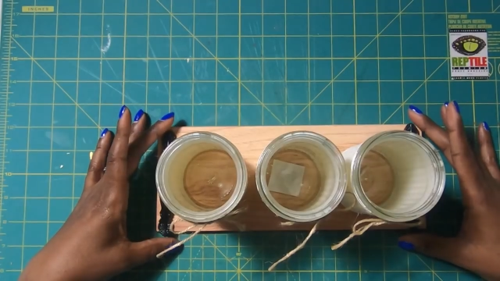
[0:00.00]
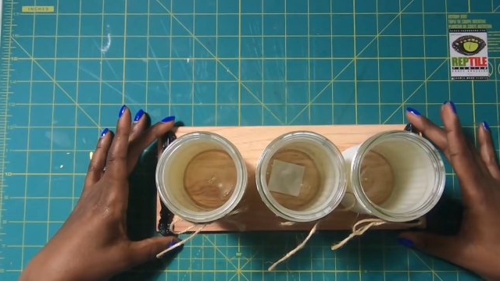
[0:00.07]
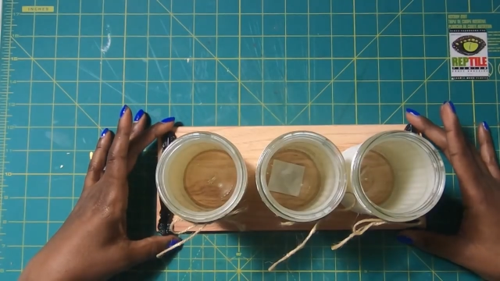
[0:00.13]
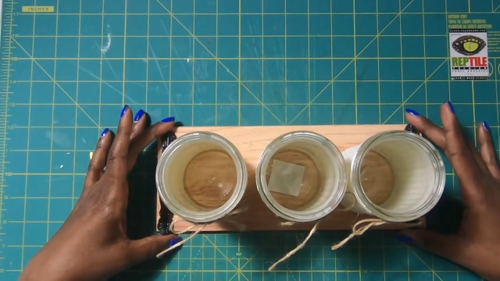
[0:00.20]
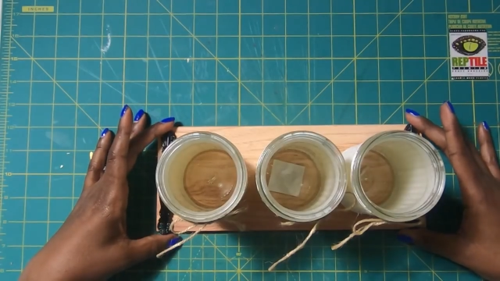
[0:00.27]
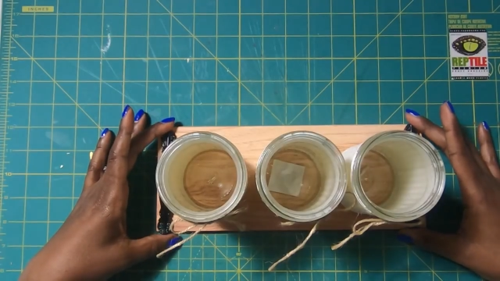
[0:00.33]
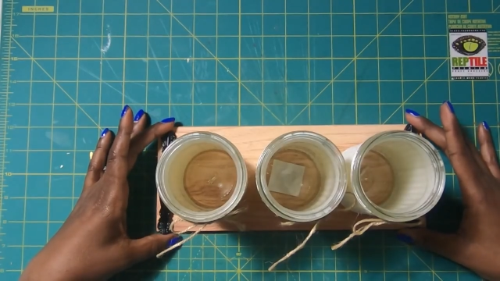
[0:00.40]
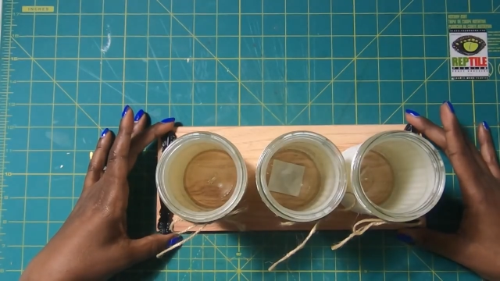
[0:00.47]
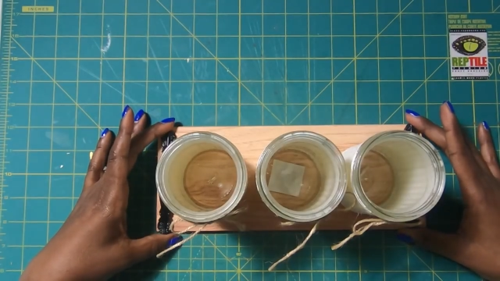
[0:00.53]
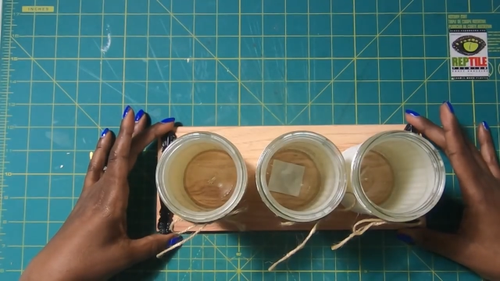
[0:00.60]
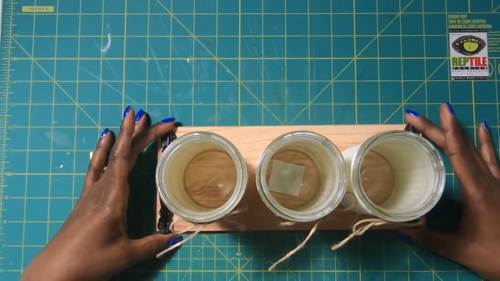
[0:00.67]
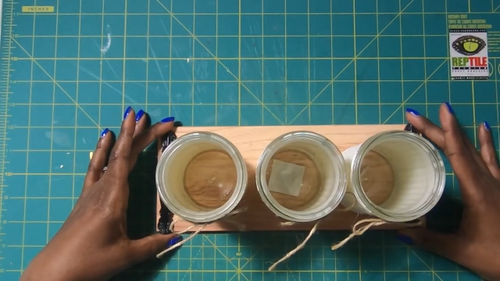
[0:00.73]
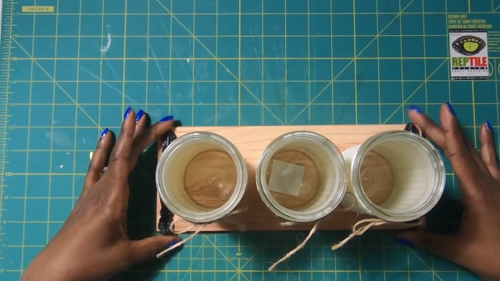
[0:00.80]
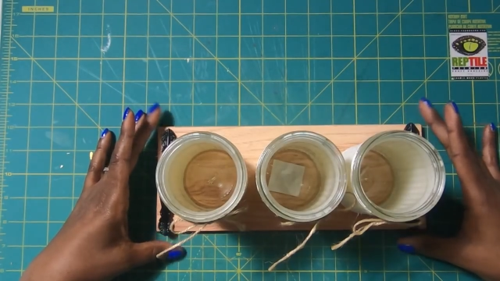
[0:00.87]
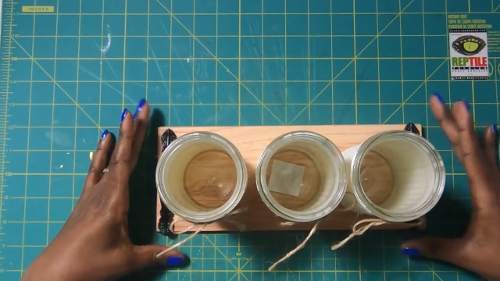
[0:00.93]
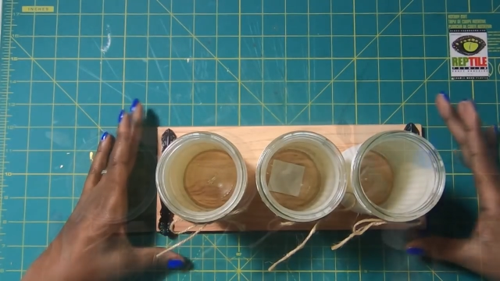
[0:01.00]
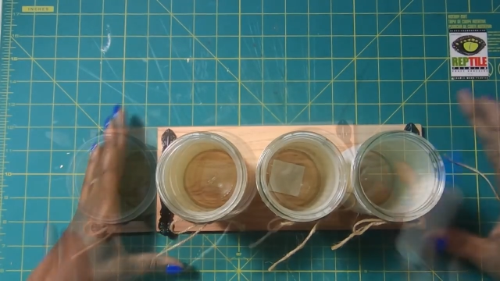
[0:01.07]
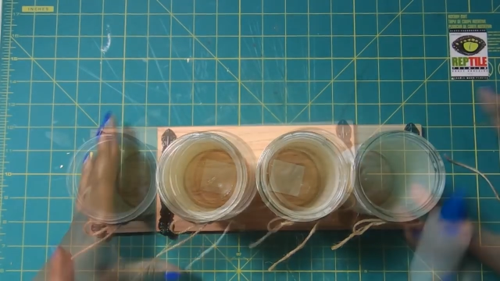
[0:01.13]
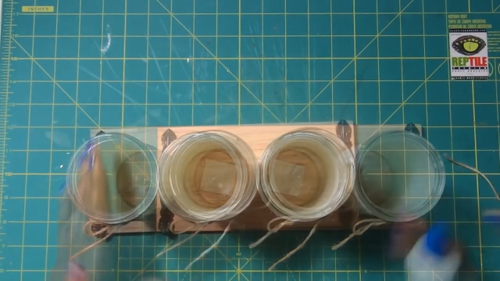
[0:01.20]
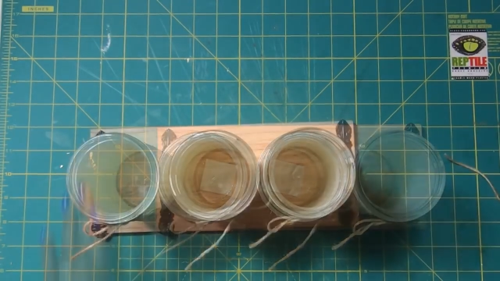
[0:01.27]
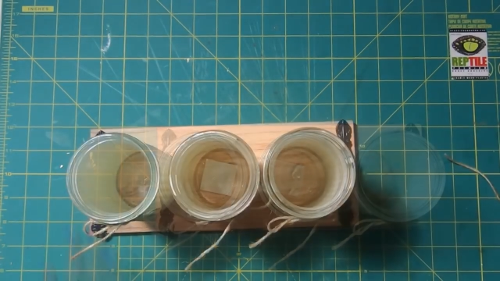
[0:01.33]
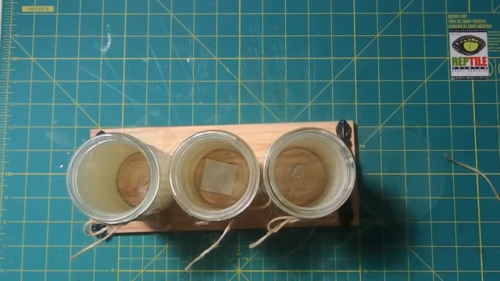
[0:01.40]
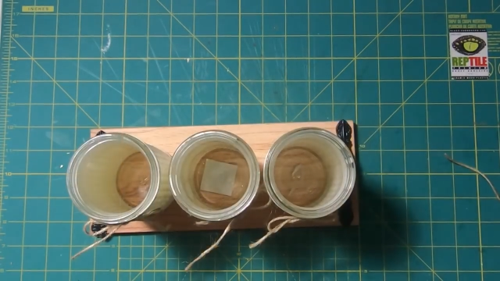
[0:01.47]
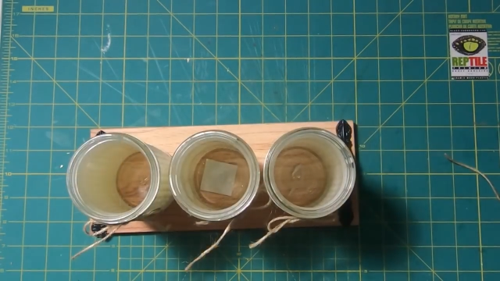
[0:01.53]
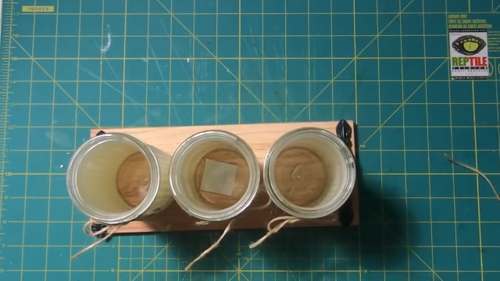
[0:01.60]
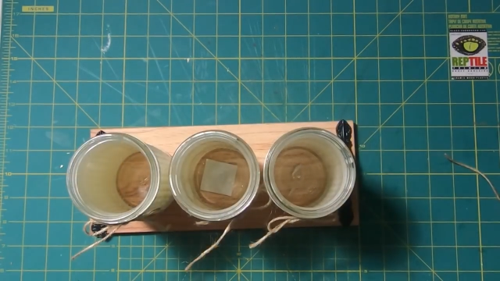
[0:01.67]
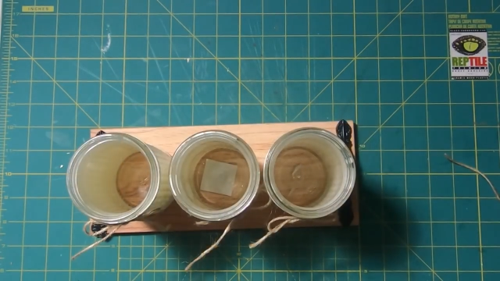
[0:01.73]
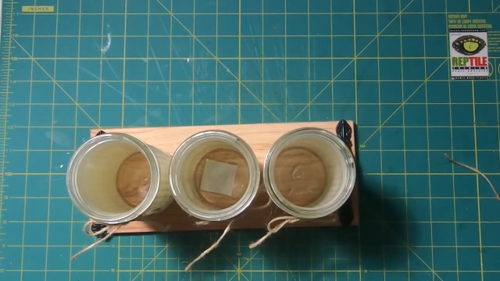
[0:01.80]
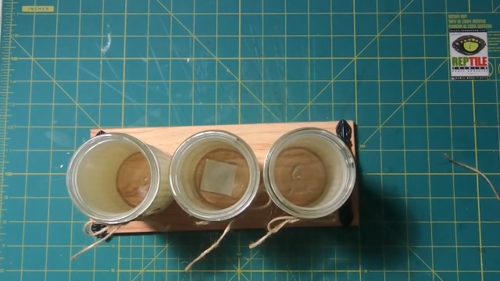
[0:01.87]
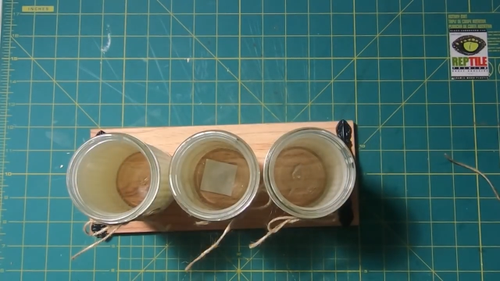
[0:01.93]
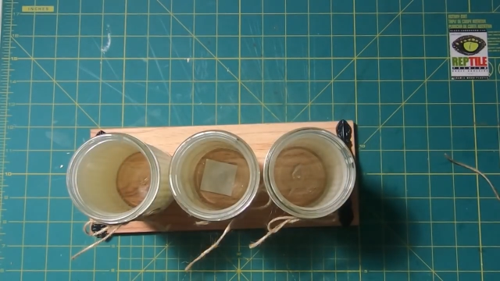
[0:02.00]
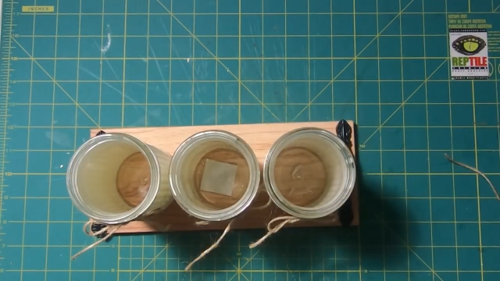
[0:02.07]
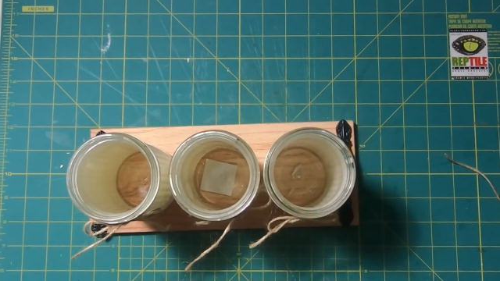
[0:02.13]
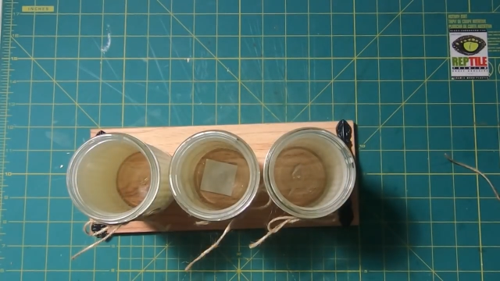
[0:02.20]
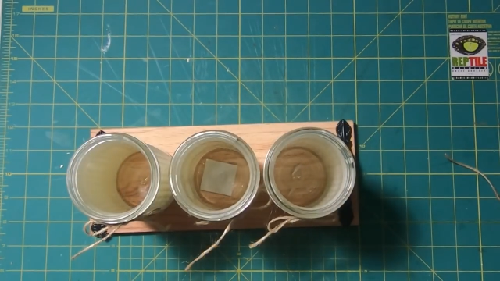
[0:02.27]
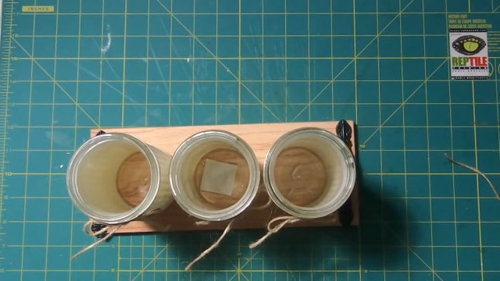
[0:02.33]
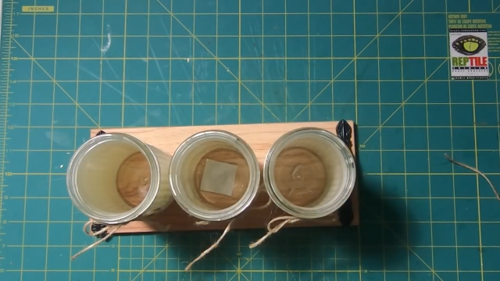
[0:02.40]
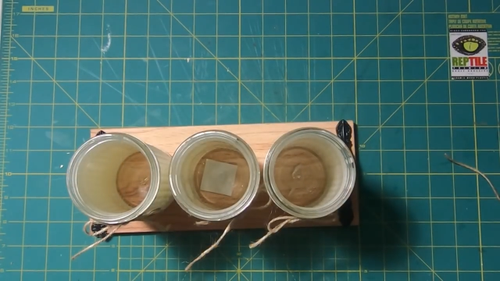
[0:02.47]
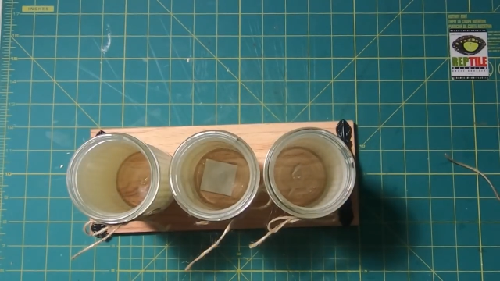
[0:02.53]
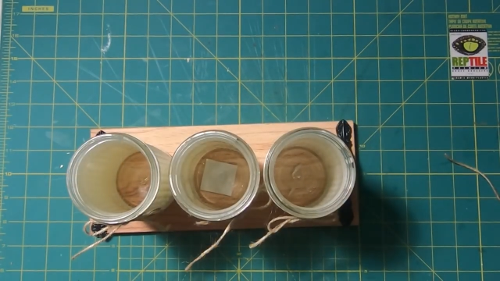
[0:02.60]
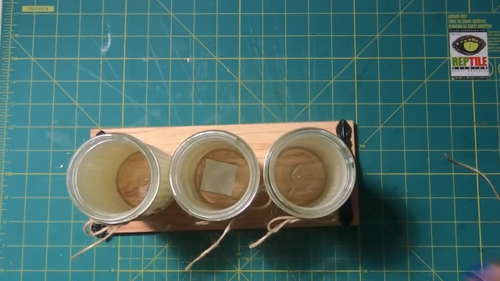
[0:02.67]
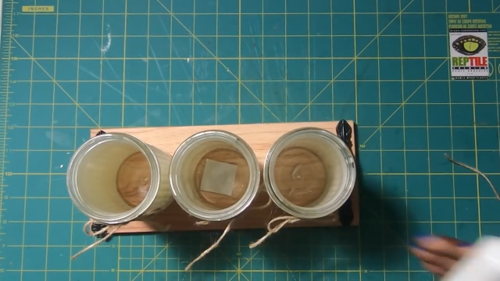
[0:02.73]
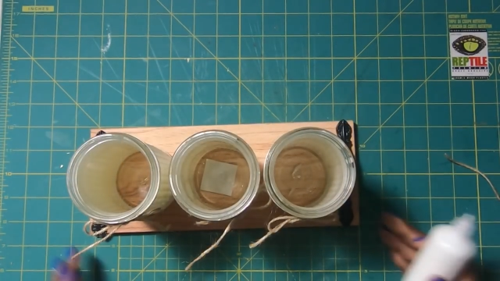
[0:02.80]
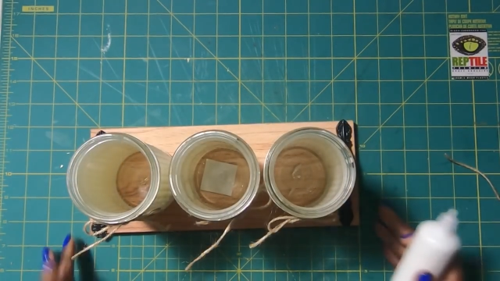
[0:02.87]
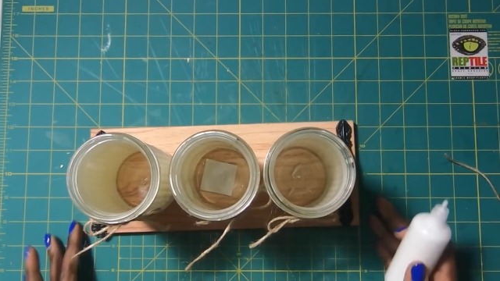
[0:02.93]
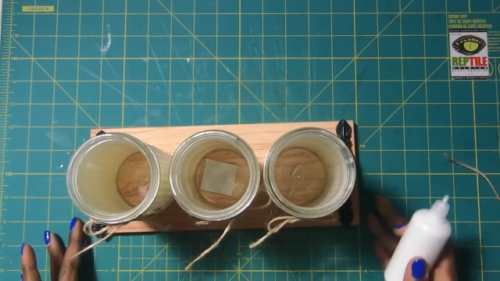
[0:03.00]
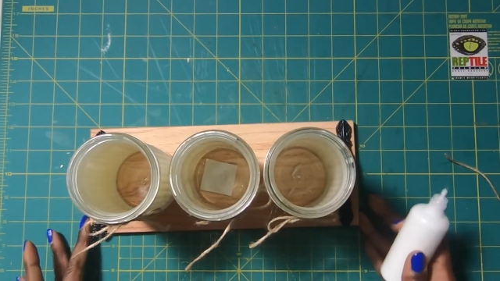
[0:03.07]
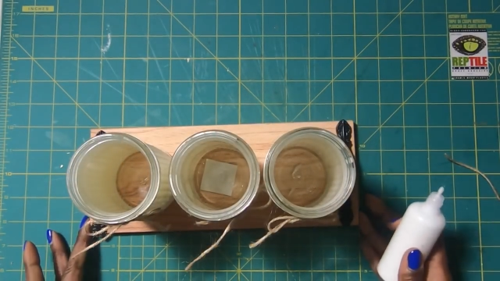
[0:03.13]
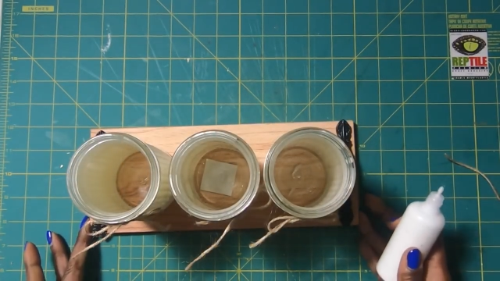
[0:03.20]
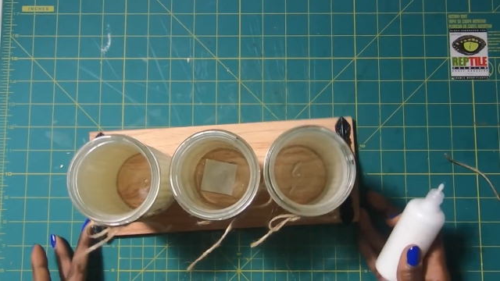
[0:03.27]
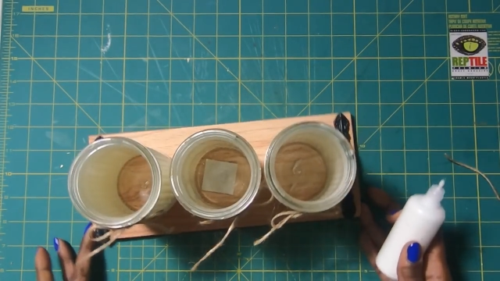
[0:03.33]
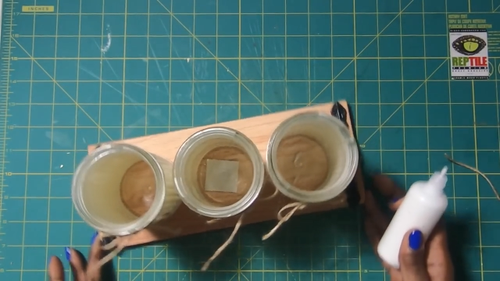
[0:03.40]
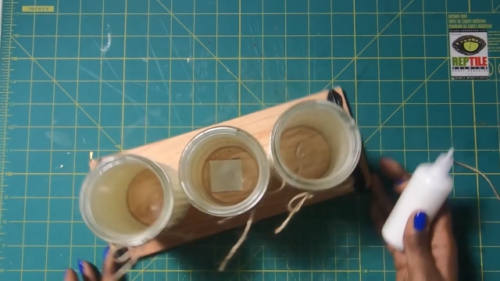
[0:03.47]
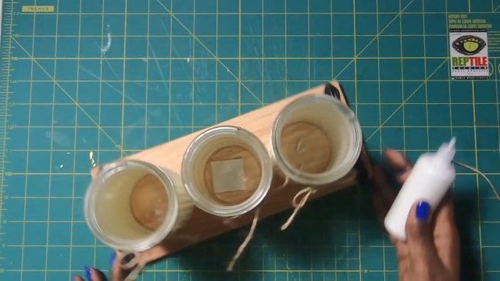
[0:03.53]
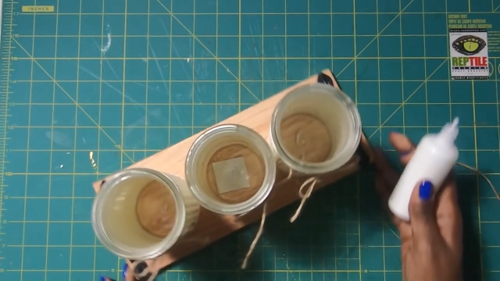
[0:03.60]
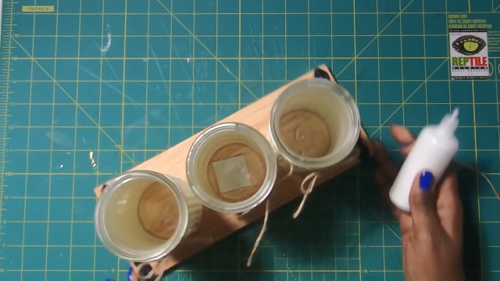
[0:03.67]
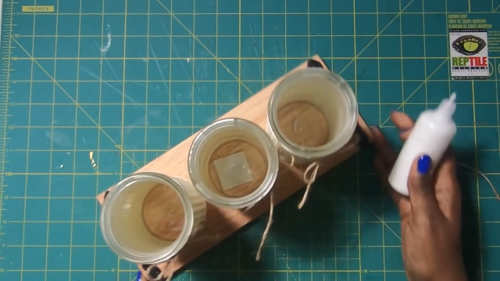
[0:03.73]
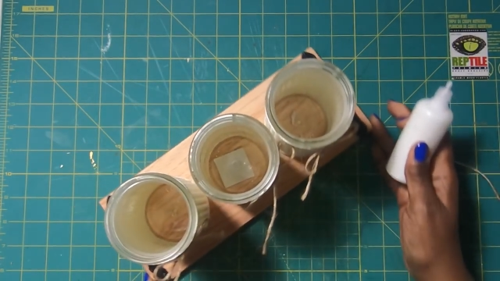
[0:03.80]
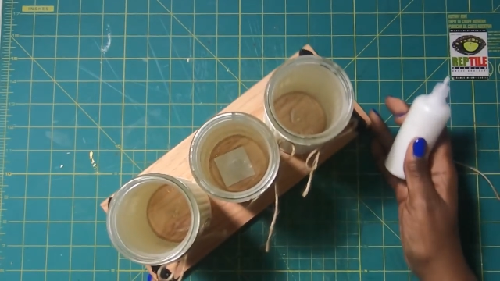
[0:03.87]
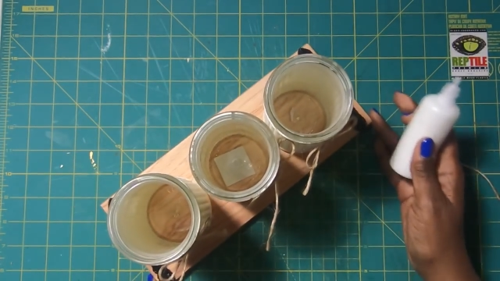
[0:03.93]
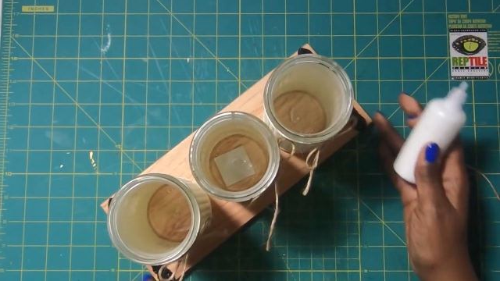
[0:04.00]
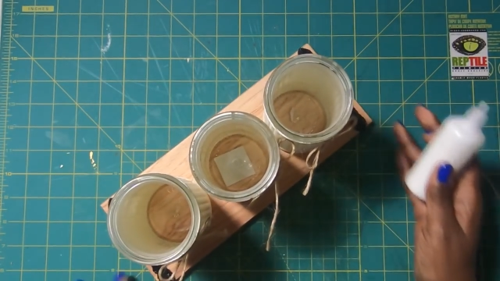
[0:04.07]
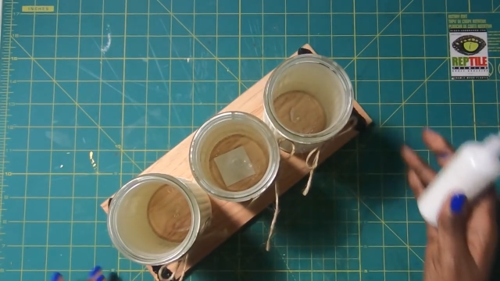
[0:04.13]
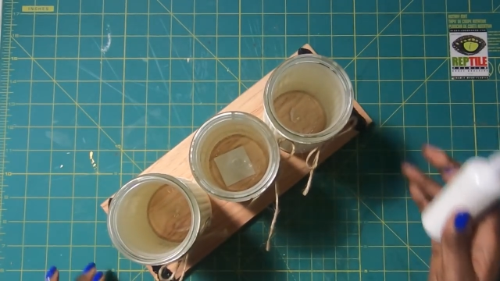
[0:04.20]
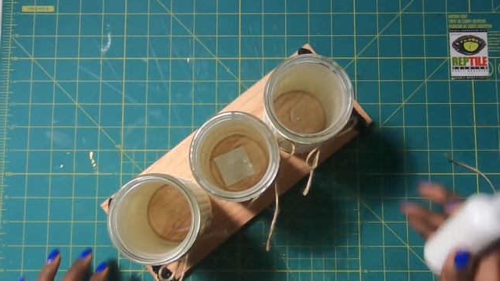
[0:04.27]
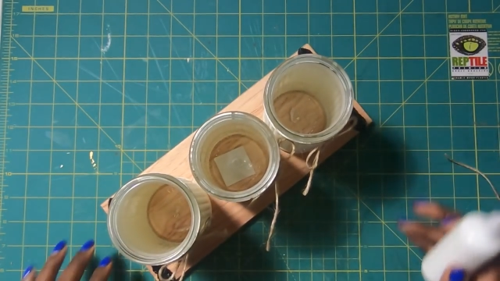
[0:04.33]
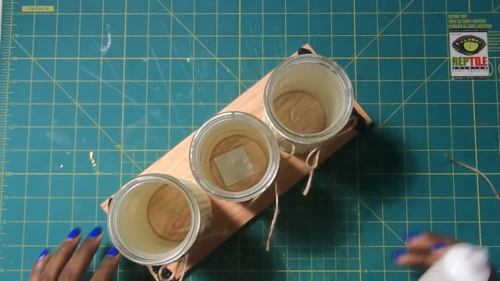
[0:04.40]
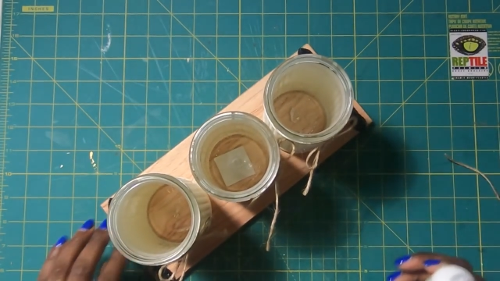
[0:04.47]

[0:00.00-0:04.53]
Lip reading: [unreadable: no face in view]